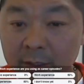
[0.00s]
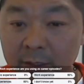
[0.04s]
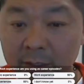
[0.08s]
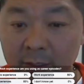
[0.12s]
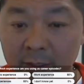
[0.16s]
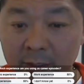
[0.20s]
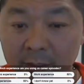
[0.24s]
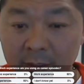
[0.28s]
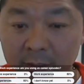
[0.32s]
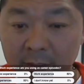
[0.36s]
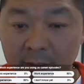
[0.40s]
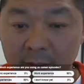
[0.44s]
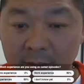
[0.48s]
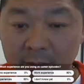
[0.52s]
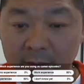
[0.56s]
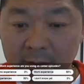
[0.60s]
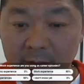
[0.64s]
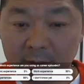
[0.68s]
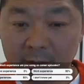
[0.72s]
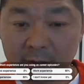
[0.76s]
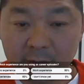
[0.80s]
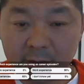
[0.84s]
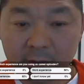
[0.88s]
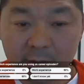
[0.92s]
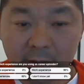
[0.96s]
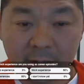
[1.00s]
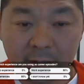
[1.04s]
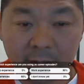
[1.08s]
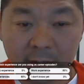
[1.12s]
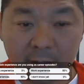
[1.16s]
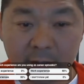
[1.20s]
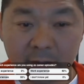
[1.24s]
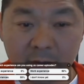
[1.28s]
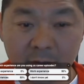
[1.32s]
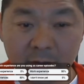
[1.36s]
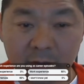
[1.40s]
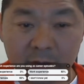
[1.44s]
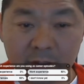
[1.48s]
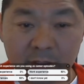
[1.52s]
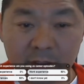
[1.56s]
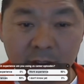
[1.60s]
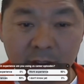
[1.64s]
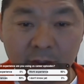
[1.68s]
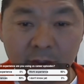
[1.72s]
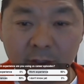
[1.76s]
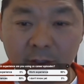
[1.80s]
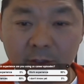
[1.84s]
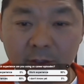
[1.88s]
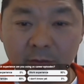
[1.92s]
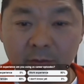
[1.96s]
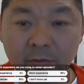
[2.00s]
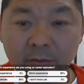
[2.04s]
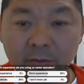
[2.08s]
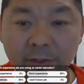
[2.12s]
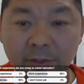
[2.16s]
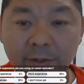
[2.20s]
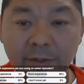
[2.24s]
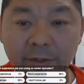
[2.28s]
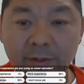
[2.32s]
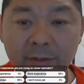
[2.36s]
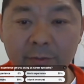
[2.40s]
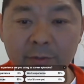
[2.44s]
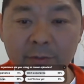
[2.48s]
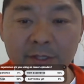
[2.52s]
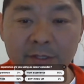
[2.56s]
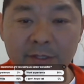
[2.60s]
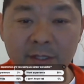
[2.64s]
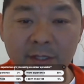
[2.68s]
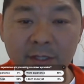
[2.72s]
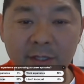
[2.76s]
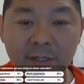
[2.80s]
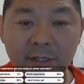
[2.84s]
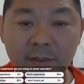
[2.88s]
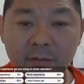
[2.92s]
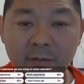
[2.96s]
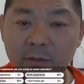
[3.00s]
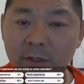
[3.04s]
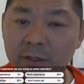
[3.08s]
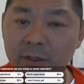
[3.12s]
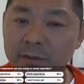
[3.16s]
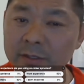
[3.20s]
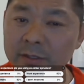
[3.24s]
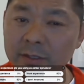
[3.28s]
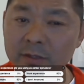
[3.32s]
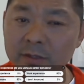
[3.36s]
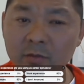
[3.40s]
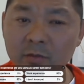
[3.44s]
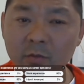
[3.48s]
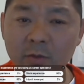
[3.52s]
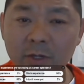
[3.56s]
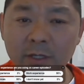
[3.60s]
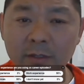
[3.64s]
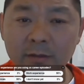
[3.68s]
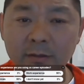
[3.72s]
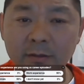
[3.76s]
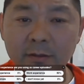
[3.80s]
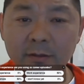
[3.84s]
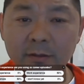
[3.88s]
And then continuing with the mistake, well, this